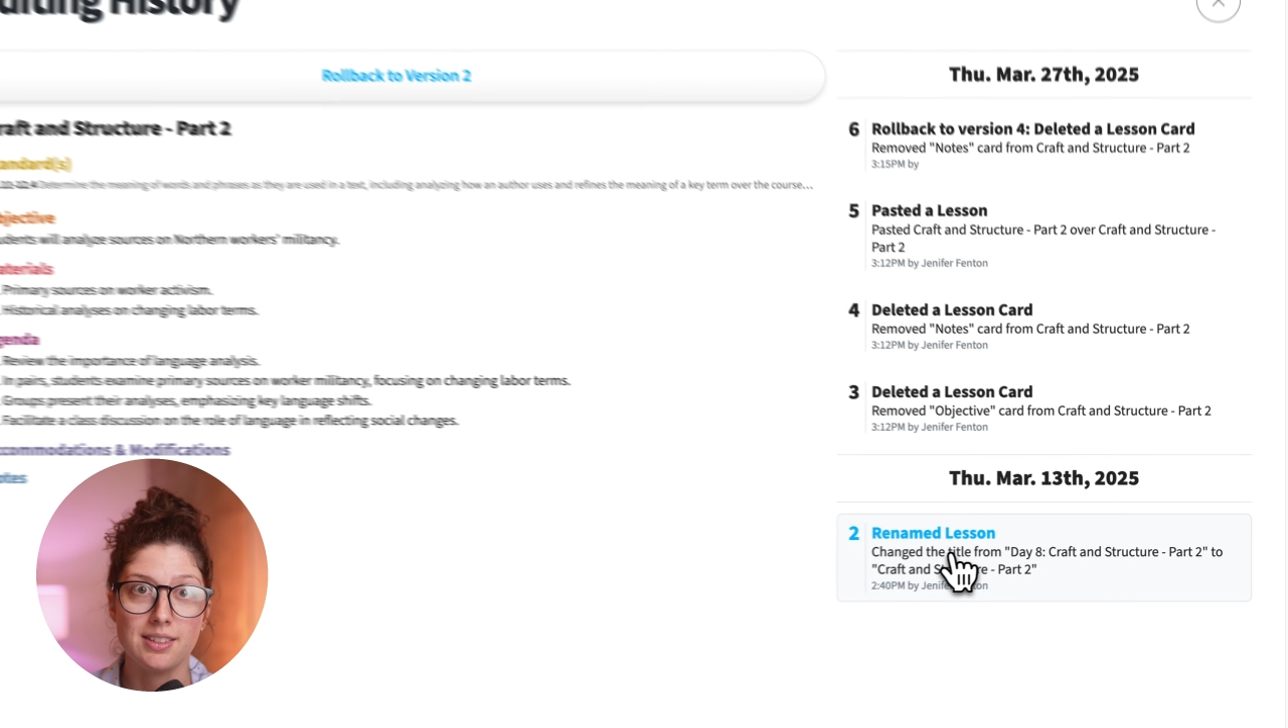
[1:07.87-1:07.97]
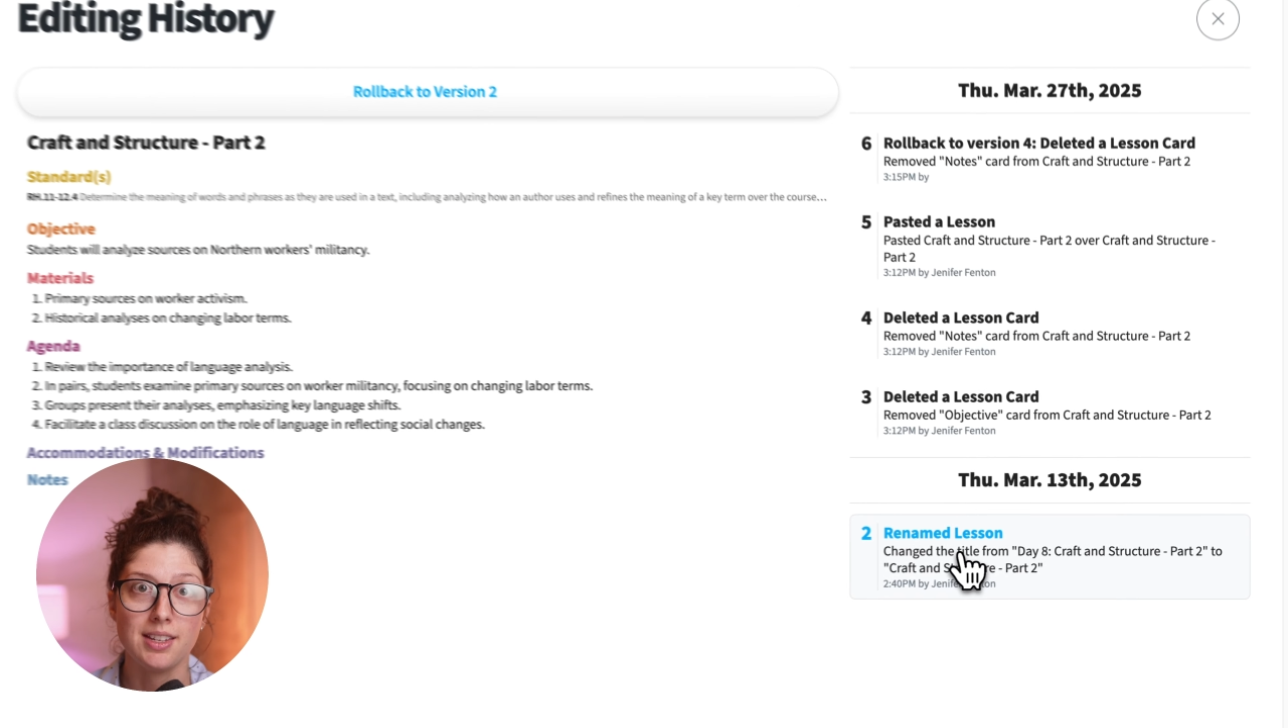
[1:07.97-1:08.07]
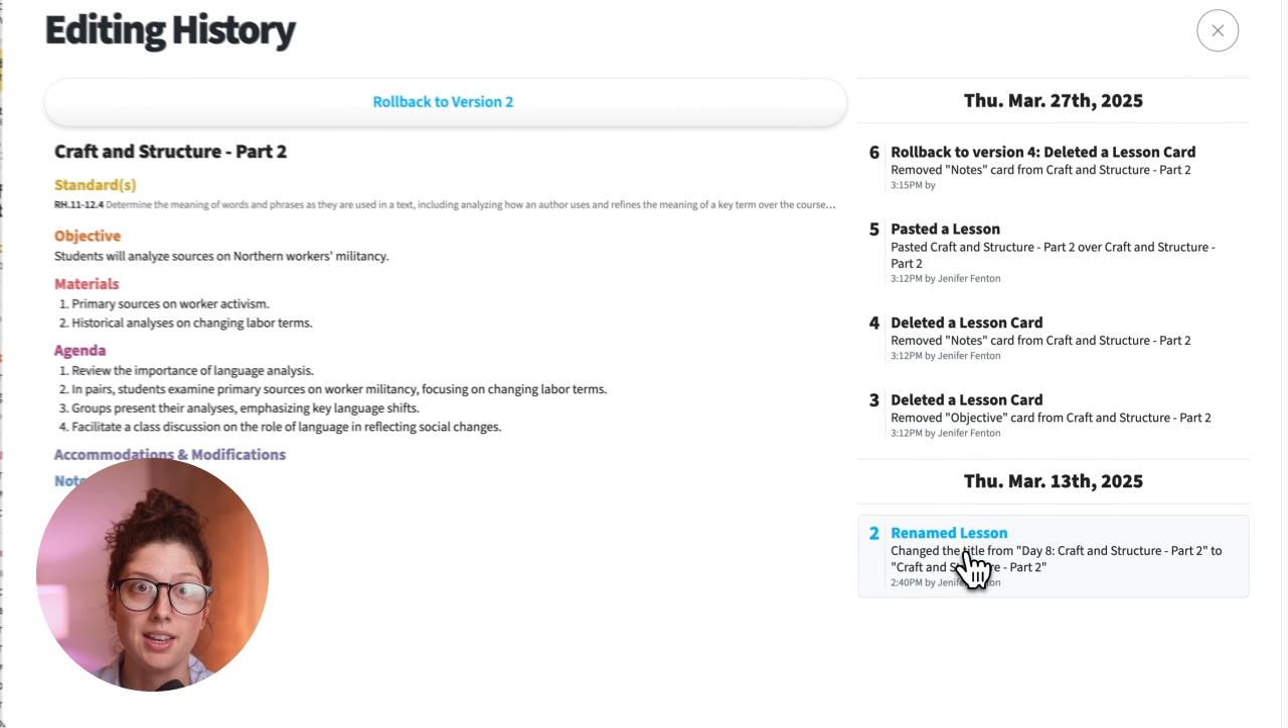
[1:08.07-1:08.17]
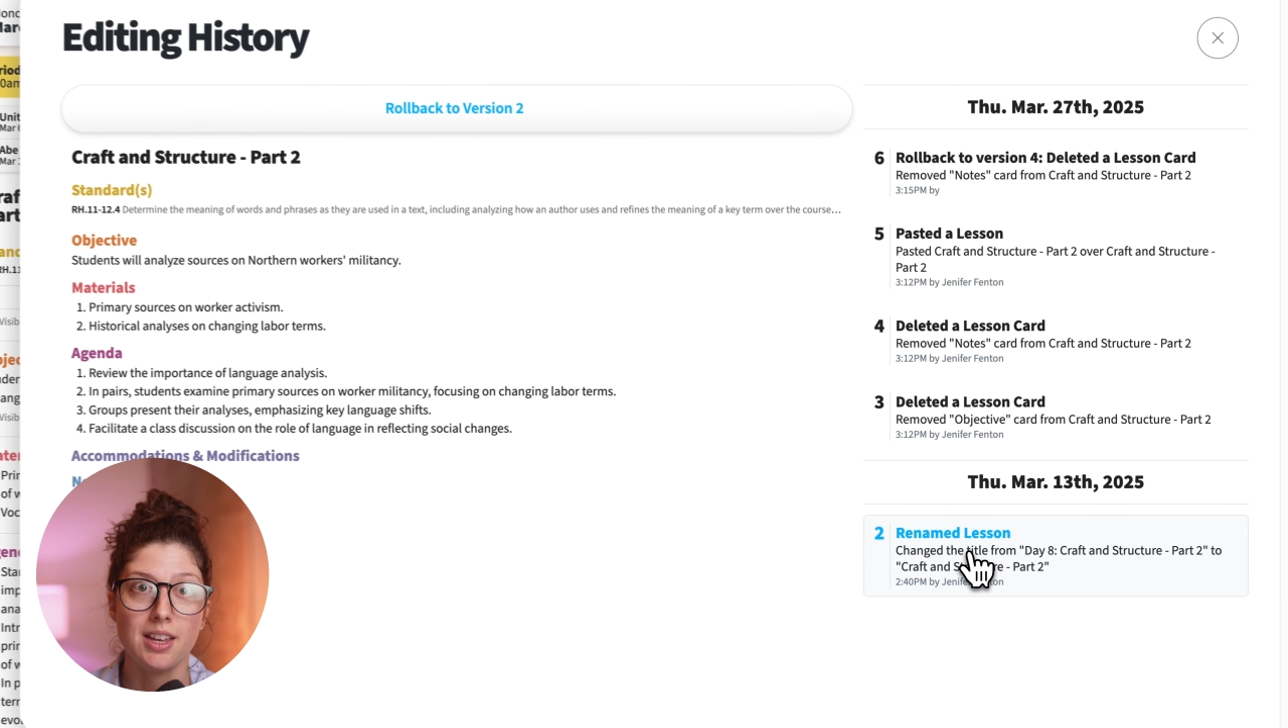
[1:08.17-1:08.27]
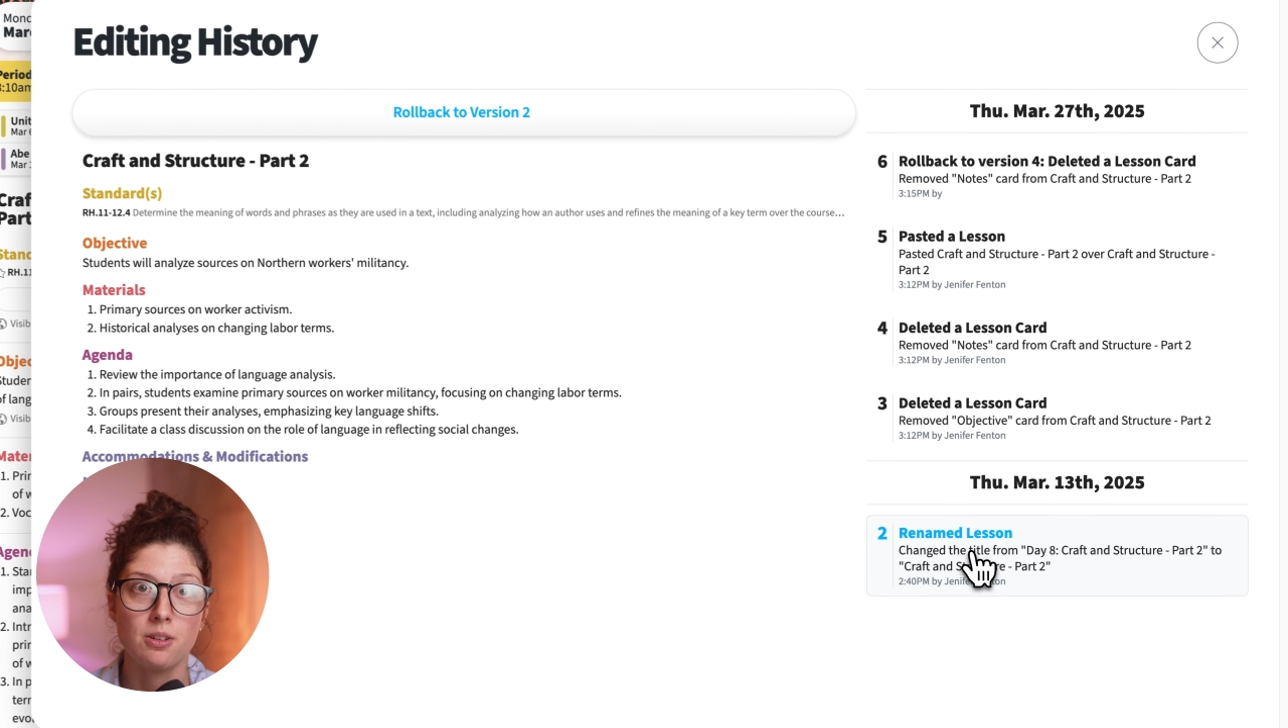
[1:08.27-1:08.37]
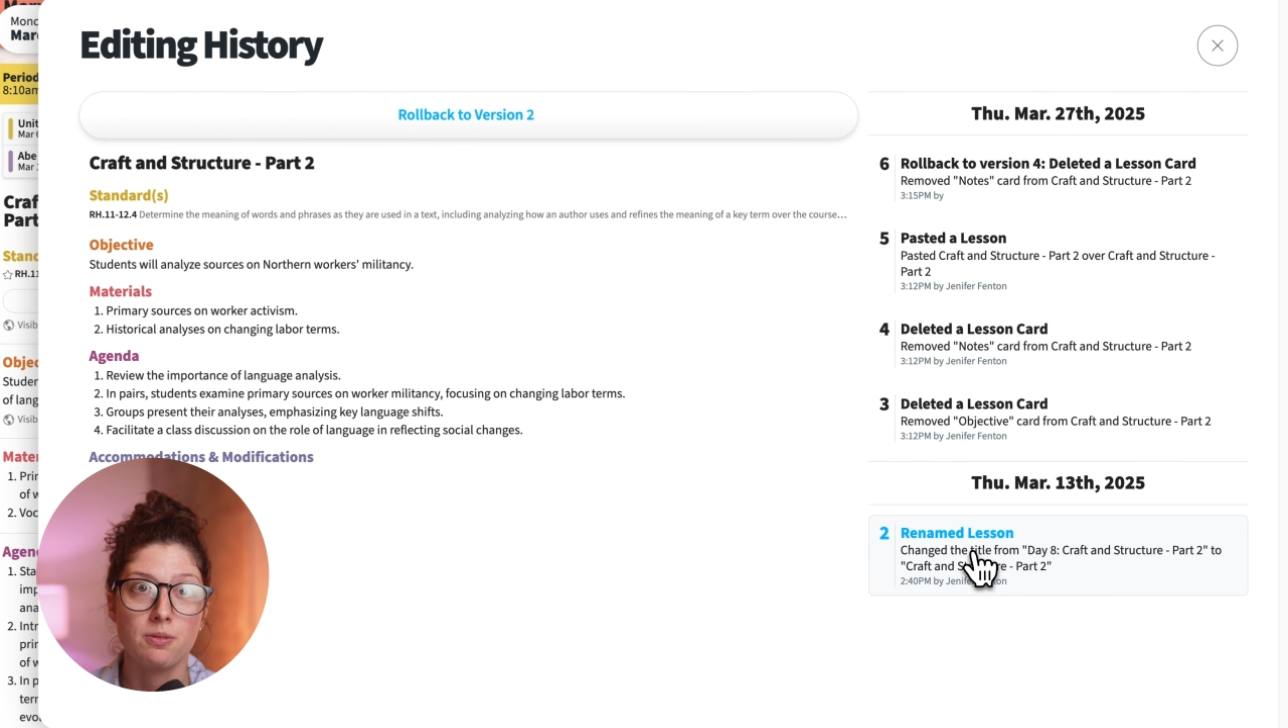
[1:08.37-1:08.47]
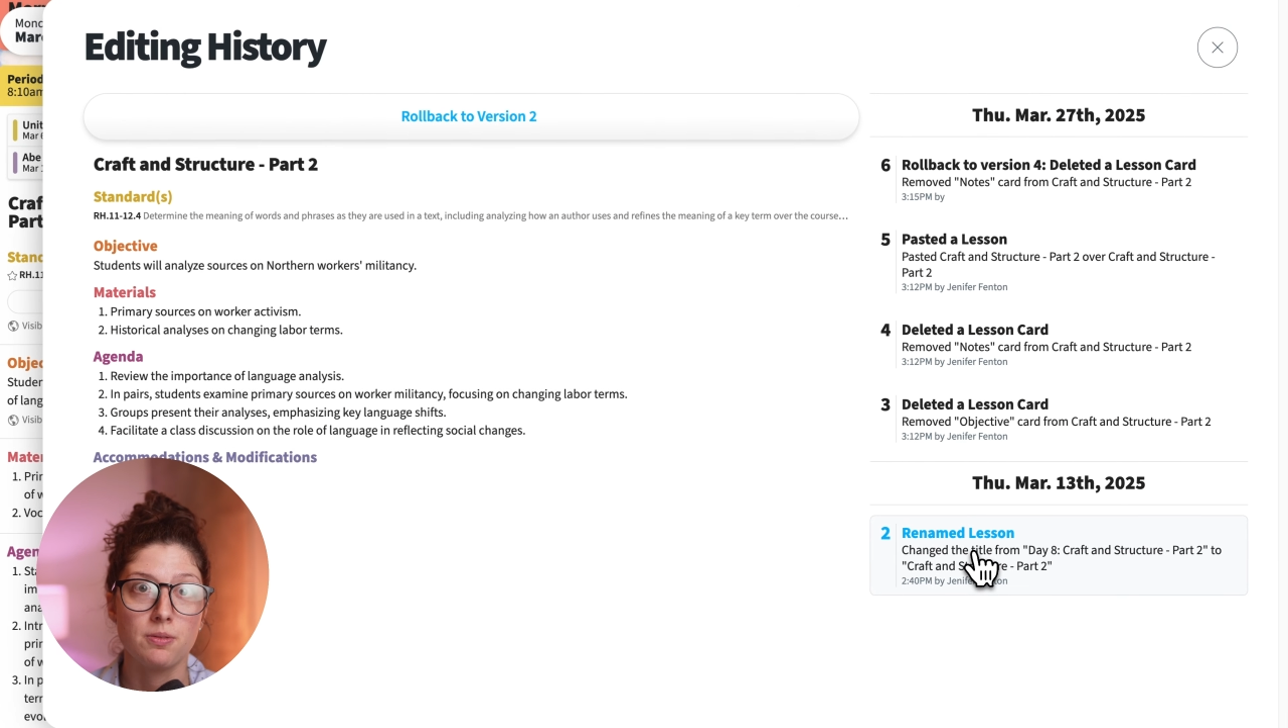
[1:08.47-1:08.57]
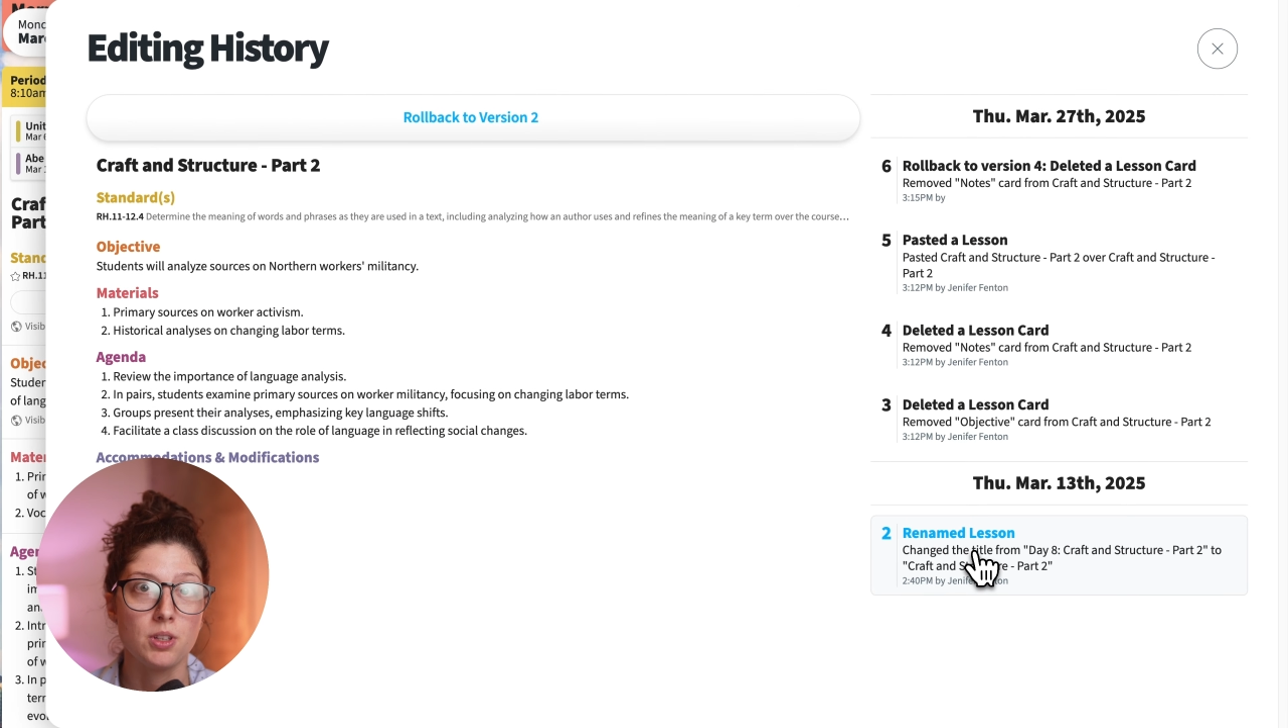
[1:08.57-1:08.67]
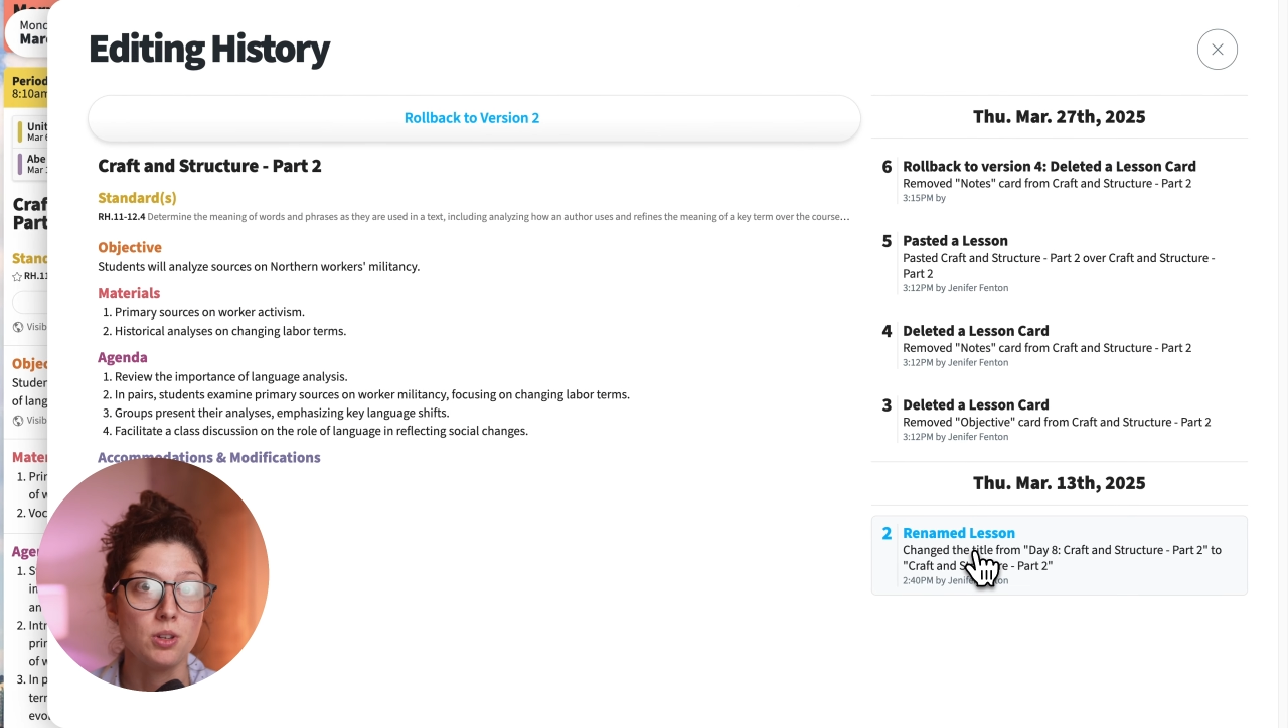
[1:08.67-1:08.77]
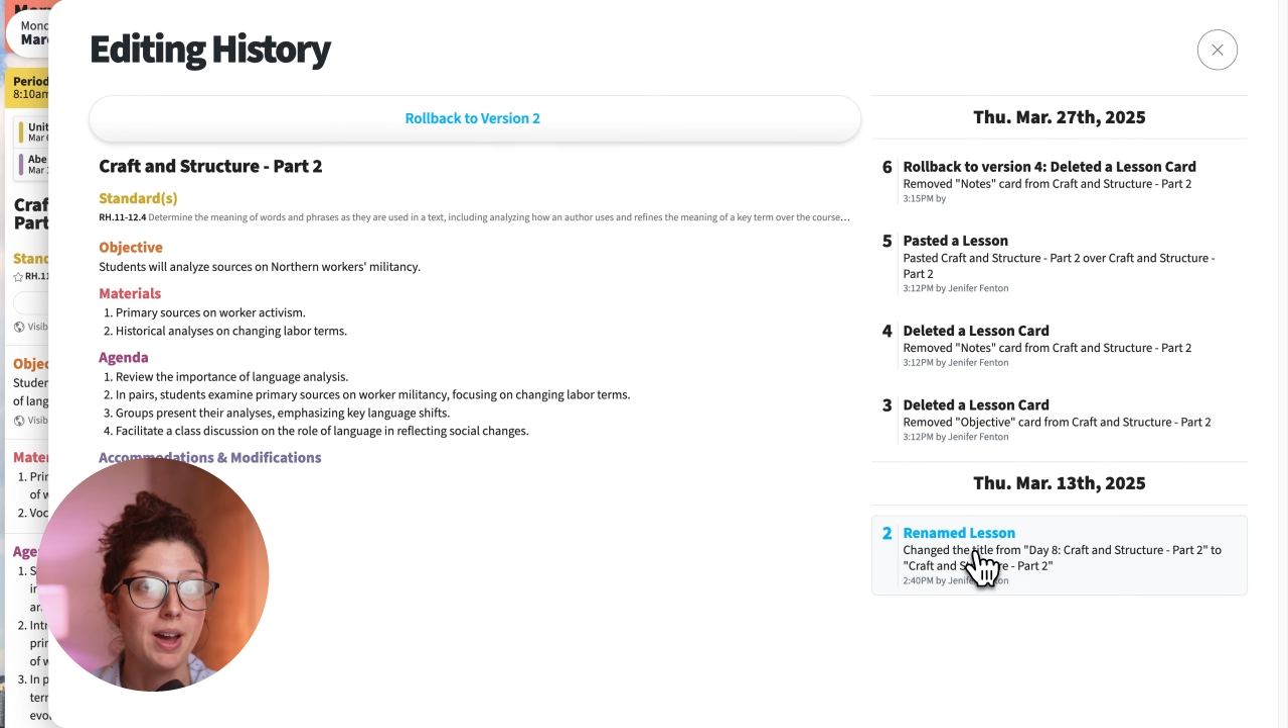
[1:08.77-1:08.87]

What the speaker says: if you